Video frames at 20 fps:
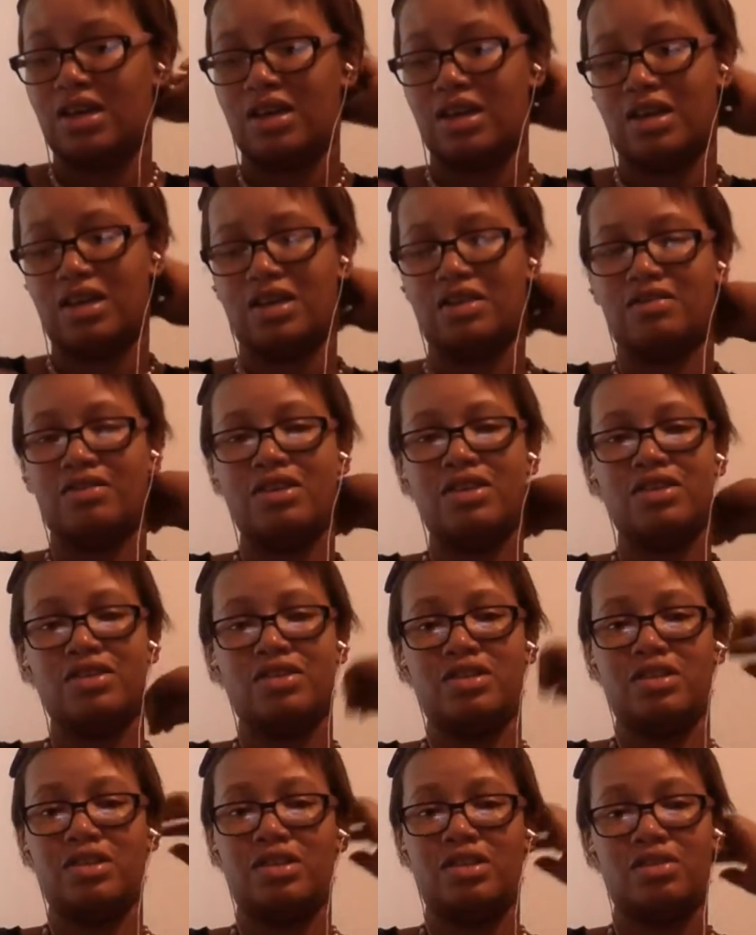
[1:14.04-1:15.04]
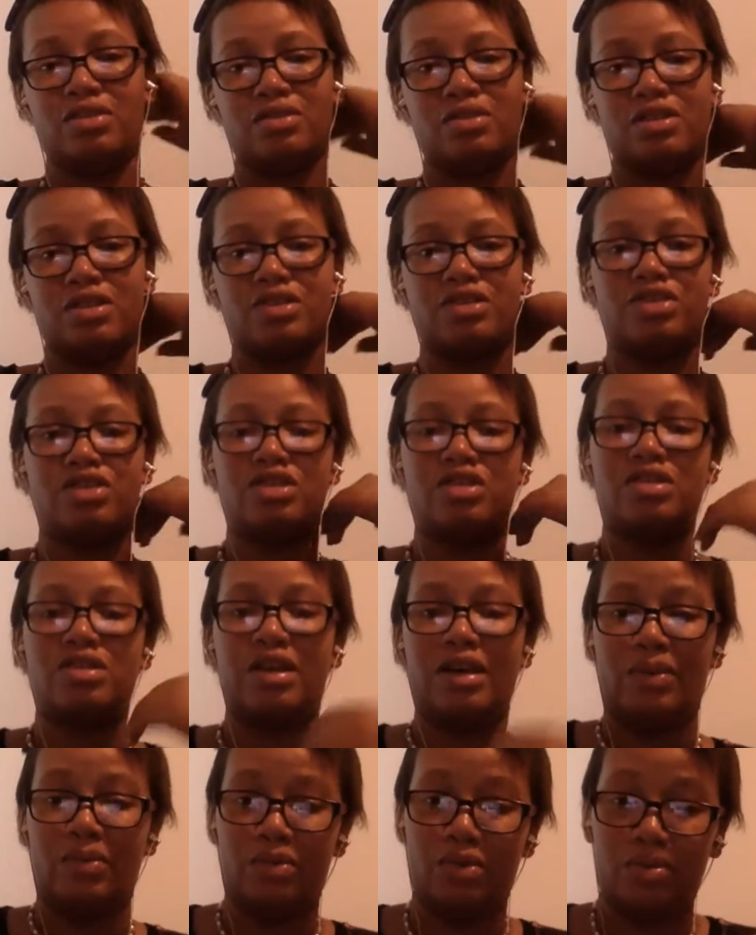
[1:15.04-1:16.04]
And if he's in there, then she
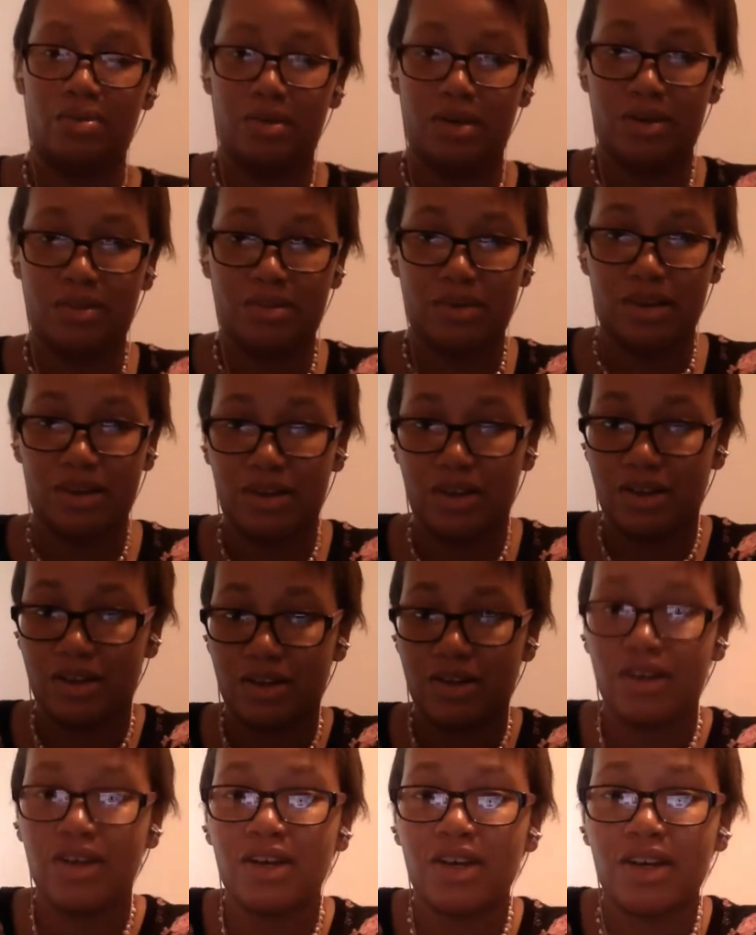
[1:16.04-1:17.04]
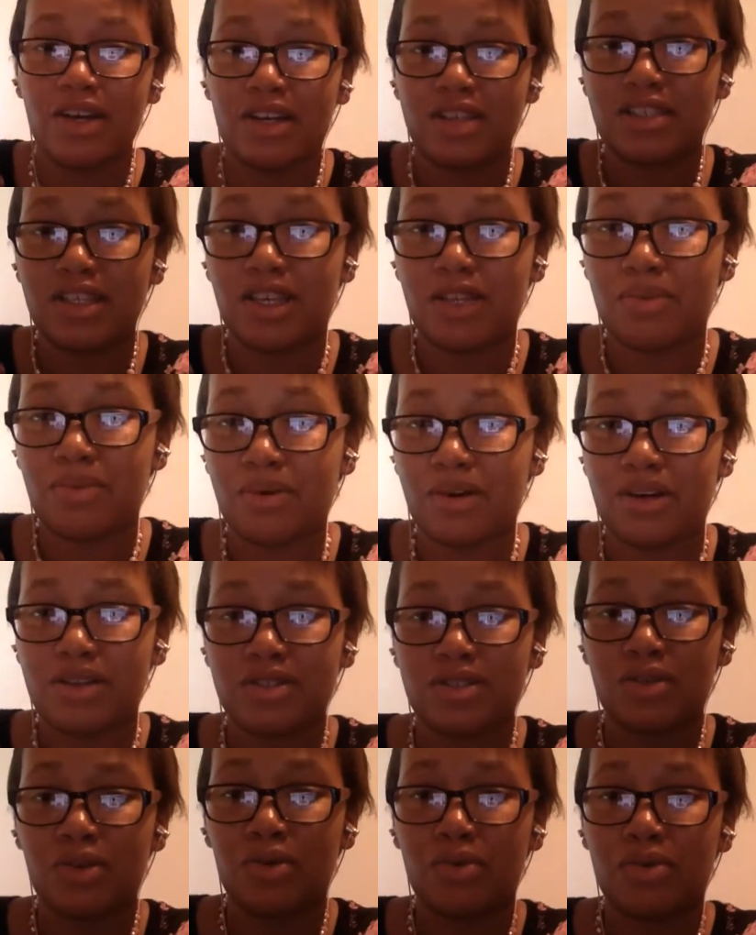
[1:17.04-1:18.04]
damn well better be in there. Because otherwise,
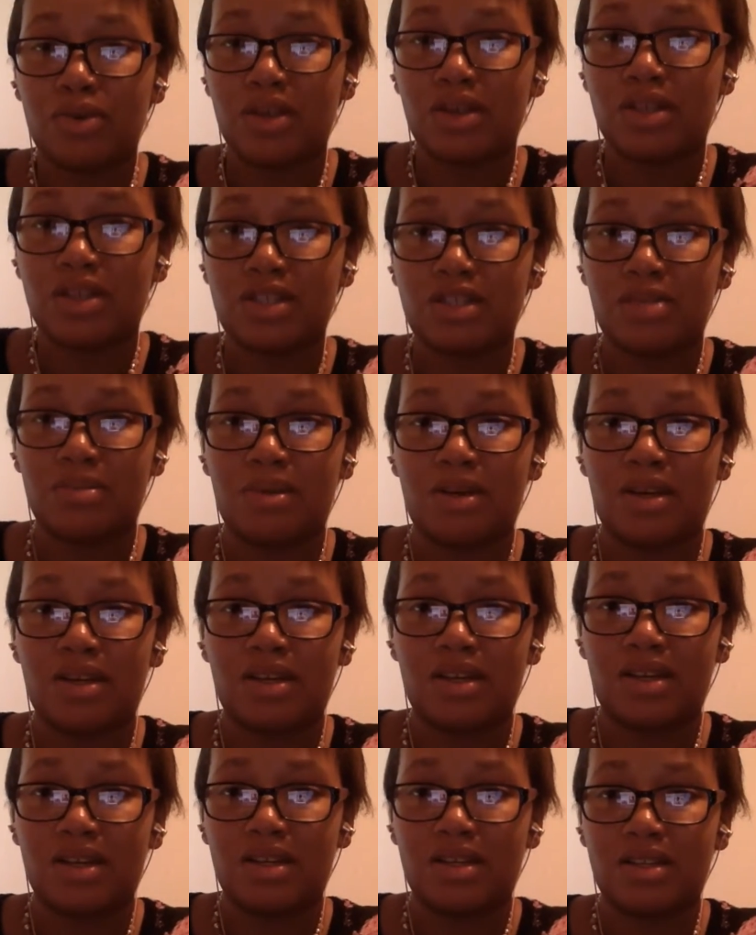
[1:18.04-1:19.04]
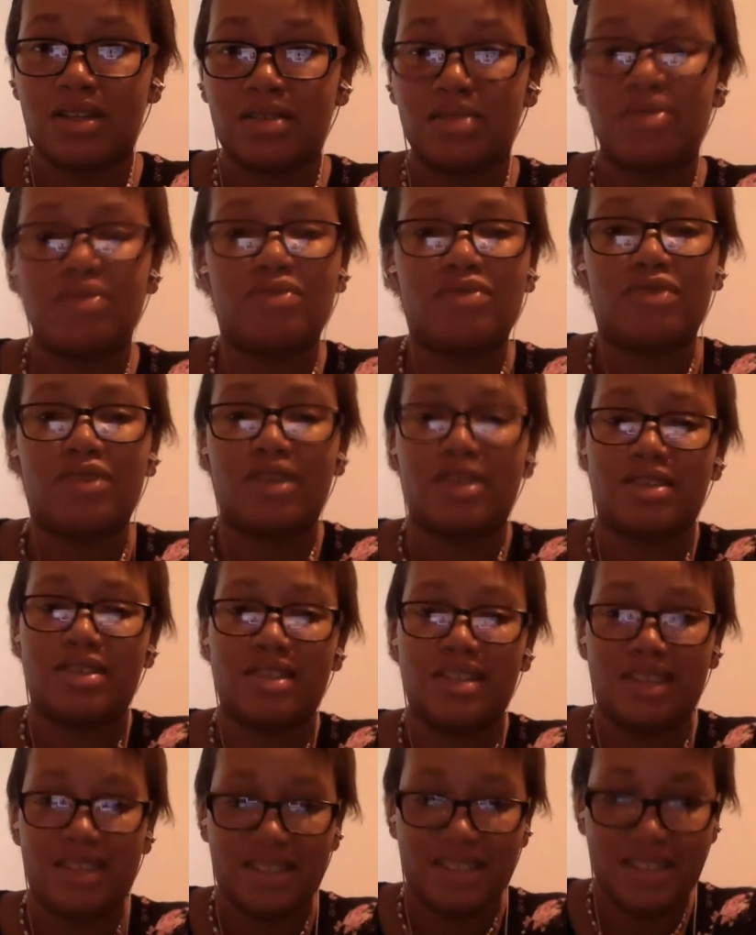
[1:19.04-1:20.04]
this whole thing doesn't make any good freaking
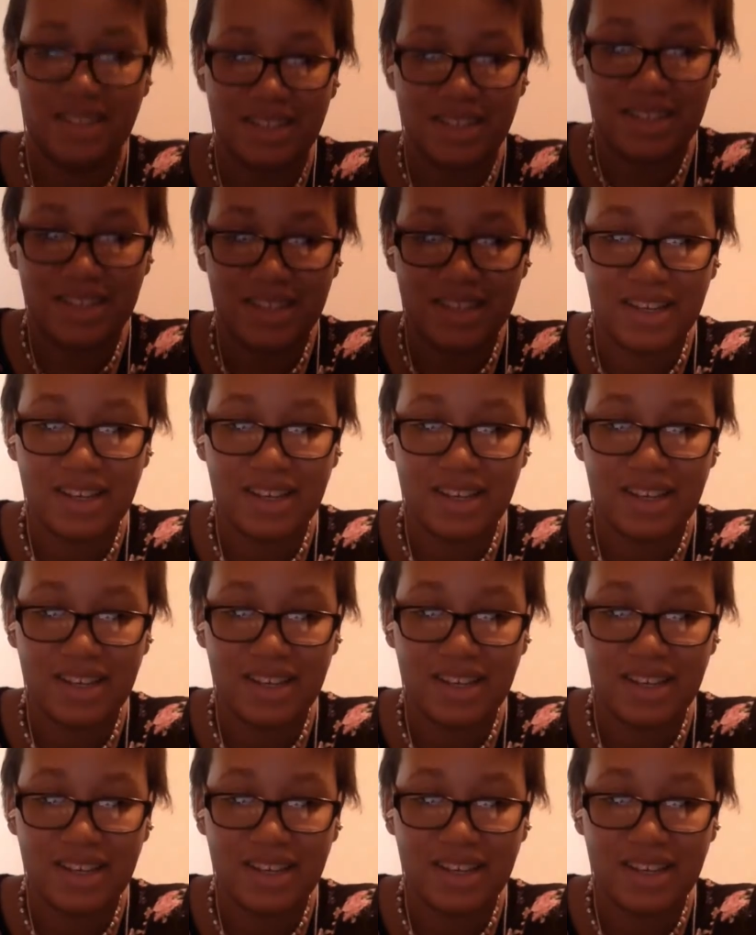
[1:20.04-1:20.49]
sense.